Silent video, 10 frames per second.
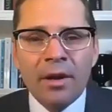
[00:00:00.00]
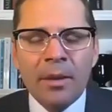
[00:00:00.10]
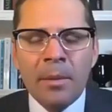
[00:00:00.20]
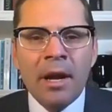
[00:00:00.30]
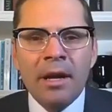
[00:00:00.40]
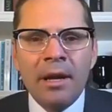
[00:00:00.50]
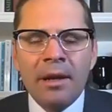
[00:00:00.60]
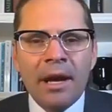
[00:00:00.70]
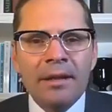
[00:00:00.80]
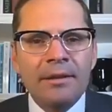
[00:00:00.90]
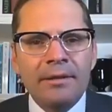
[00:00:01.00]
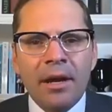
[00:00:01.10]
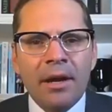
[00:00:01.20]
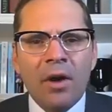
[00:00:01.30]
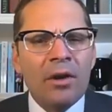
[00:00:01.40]
I mean,
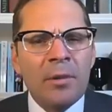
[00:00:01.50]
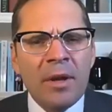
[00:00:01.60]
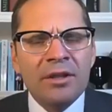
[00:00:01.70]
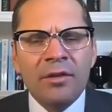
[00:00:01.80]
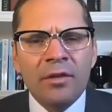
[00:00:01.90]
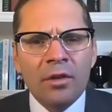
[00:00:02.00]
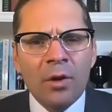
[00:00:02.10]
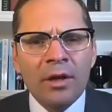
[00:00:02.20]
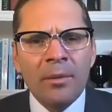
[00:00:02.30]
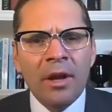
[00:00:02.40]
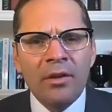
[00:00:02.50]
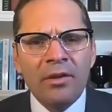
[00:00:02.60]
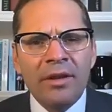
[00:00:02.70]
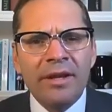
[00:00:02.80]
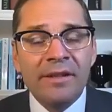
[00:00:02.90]
I've already mentioned the low-income health
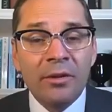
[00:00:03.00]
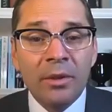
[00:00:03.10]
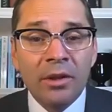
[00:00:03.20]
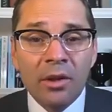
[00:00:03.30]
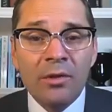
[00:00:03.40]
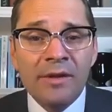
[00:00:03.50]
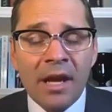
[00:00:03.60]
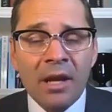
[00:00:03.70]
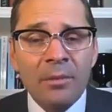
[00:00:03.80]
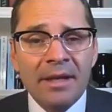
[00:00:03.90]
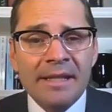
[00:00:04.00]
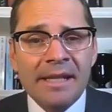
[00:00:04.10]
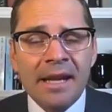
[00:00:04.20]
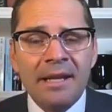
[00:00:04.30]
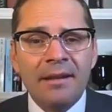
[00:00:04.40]
clinics that are being closed down by the
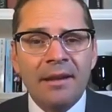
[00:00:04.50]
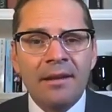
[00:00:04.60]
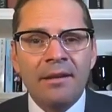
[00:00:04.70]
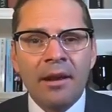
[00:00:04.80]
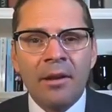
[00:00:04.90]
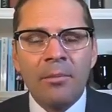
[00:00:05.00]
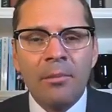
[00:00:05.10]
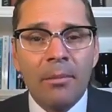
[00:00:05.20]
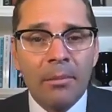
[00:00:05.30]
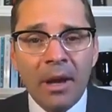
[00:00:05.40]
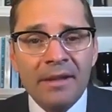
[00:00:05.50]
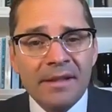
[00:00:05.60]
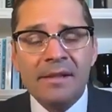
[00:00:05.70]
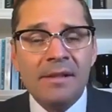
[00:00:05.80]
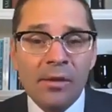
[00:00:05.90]
state, and my
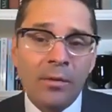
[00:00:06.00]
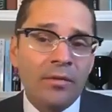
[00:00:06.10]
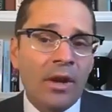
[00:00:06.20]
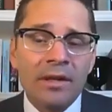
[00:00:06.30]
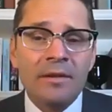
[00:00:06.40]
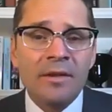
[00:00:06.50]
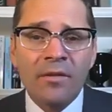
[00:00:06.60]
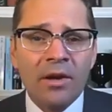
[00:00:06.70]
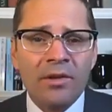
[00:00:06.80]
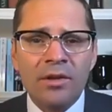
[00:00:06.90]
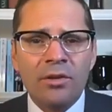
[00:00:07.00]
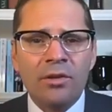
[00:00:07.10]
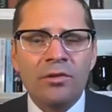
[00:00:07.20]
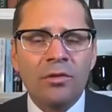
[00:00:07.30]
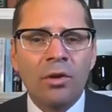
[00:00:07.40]
insistence that we've got to get this virus under
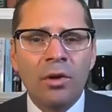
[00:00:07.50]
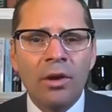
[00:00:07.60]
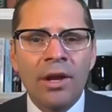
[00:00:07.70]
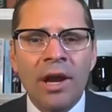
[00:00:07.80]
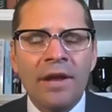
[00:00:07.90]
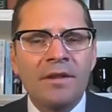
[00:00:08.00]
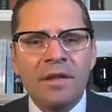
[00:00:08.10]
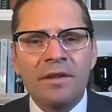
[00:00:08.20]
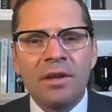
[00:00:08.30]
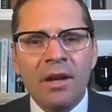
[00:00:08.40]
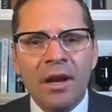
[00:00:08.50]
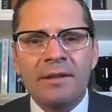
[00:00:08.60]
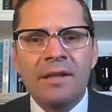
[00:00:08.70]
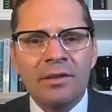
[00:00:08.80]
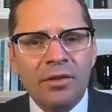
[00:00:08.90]
control. And I think that the
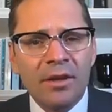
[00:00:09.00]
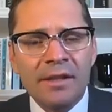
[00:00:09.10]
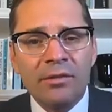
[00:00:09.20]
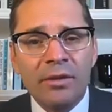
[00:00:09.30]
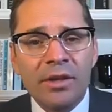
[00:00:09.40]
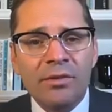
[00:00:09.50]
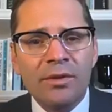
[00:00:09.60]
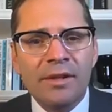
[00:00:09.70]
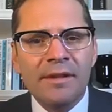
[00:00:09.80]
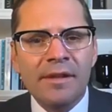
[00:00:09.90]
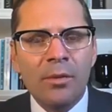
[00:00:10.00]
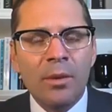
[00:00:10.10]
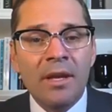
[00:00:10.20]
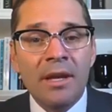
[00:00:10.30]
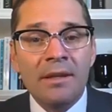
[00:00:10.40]
contact tracing resources that
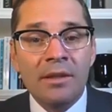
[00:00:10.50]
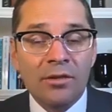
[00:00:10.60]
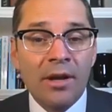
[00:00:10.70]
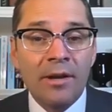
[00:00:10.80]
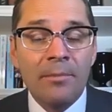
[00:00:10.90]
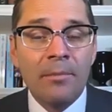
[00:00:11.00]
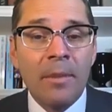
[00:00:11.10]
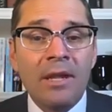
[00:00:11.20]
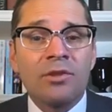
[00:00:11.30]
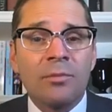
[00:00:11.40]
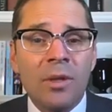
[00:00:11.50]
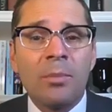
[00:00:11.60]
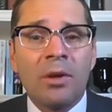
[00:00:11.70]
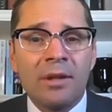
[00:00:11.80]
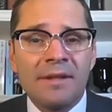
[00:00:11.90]
we need to try to make sure
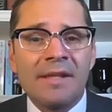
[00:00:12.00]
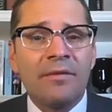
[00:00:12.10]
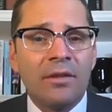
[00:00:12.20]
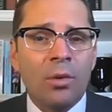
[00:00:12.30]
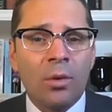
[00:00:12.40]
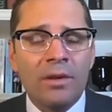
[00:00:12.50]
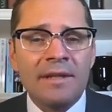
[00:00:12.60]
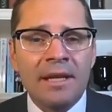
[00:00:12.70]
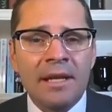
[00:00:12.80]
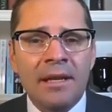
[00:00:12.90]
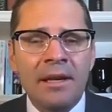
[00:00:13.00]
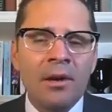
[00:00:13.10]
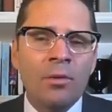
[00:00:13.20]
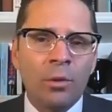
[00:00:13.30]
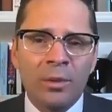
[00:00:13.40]
people can safely quarantine
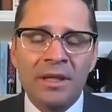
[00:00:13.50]
will be